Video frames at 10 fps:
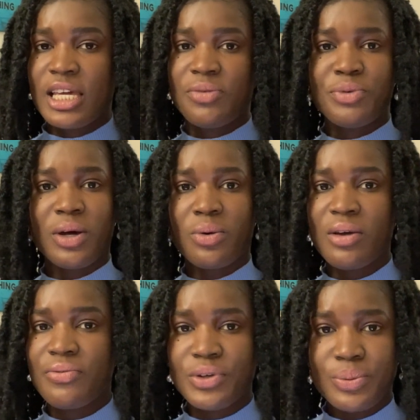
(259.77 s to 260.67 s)
If you are
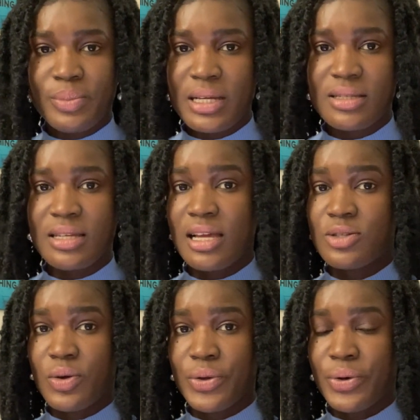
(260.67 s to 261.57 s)
going for your
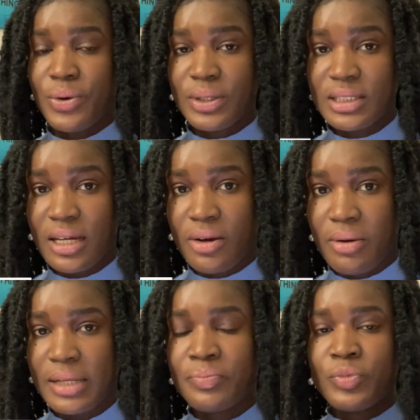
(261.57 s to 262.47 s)
master's or your
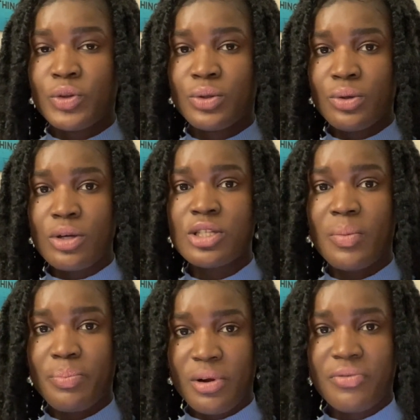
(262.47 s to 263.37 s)
undergrad, know
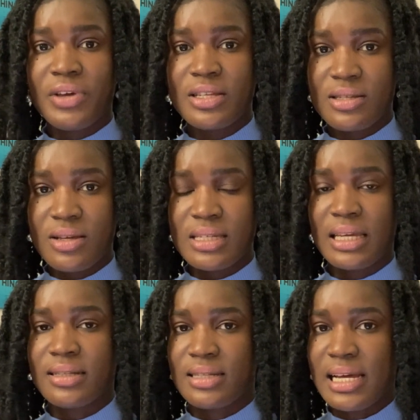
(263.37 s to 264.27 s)
some professors
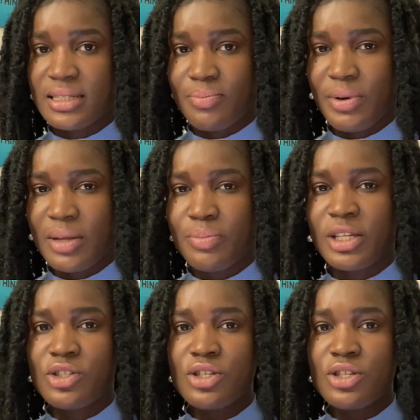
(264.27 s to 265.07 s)
in that department.